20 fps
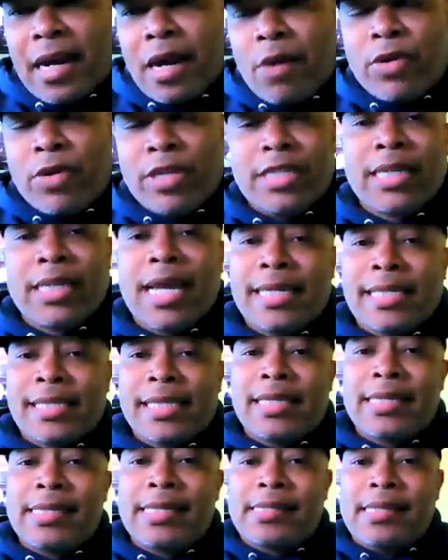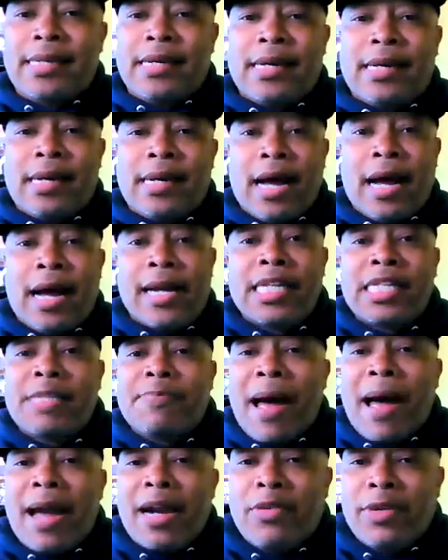Which led to this
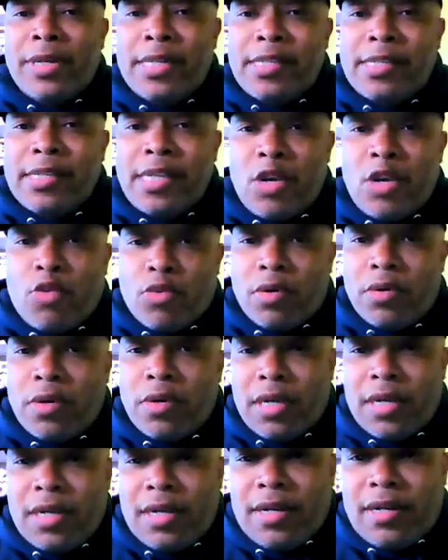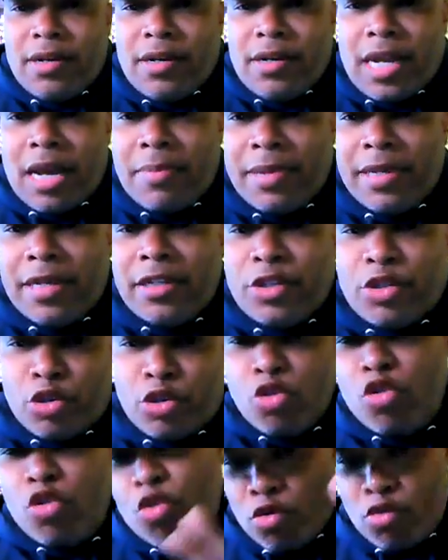uninspiring sequel, Coming
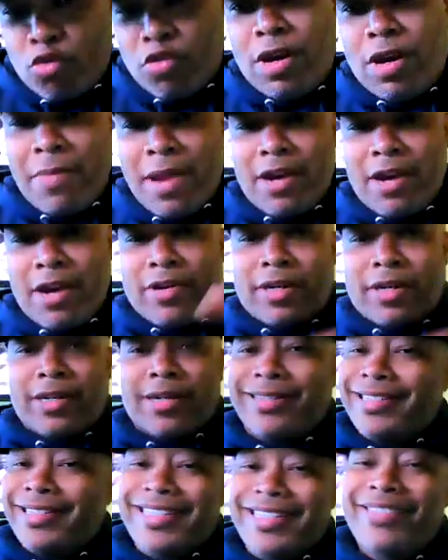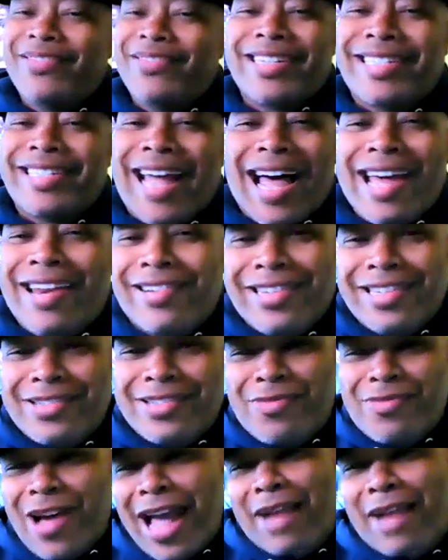to America. Even the title is
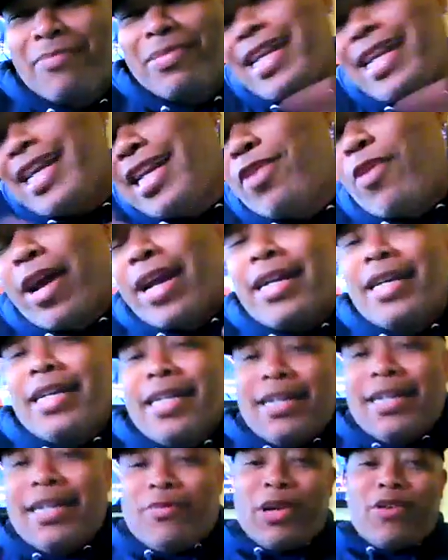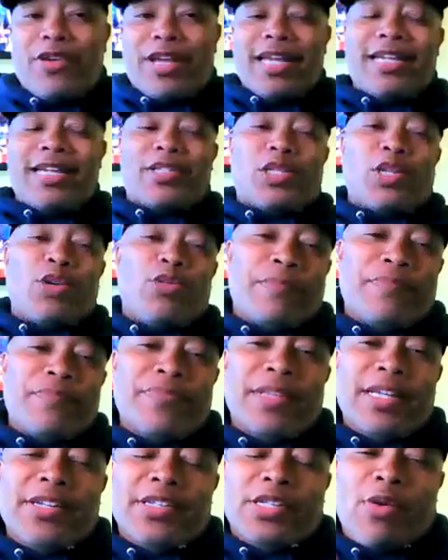whack. But anyway, we're going to get into it.
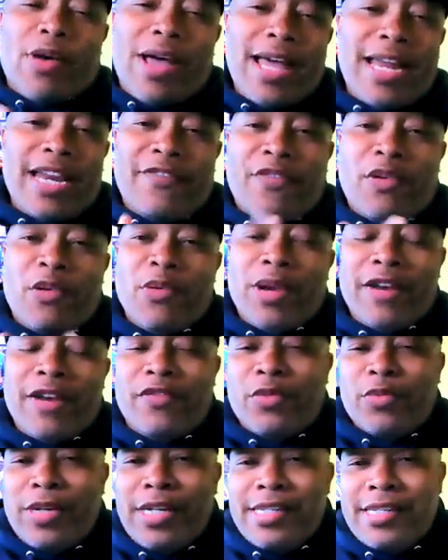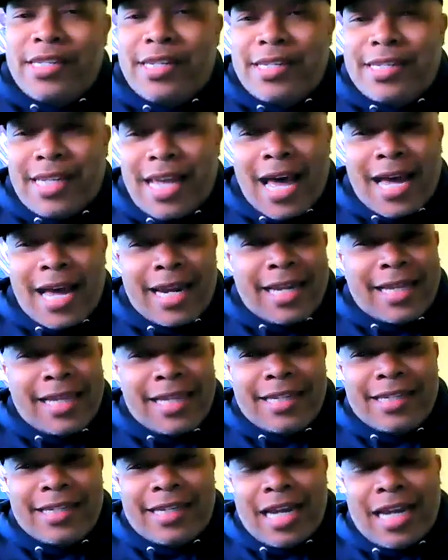So Eddie, for whatever reason, decided
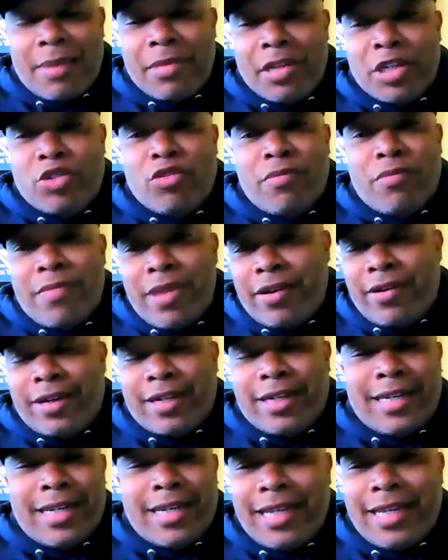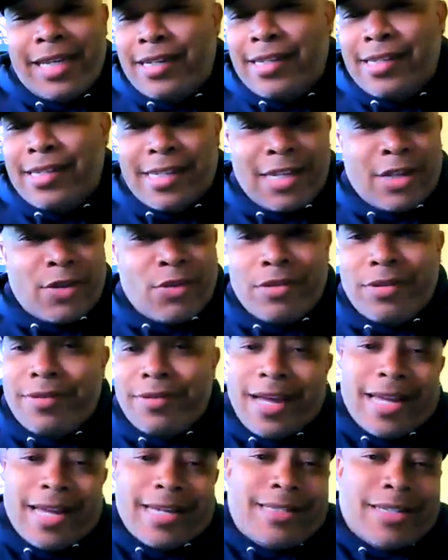that Coming to America needed a sequel.
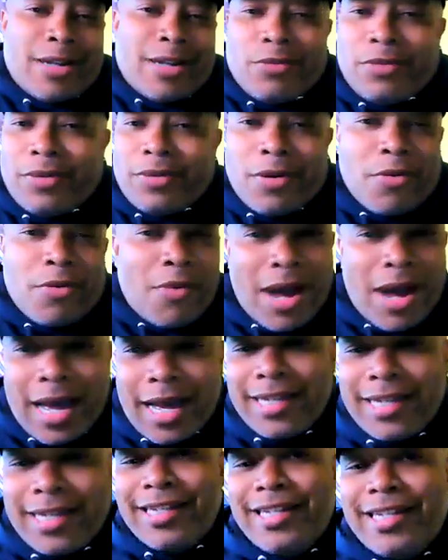I don't know why.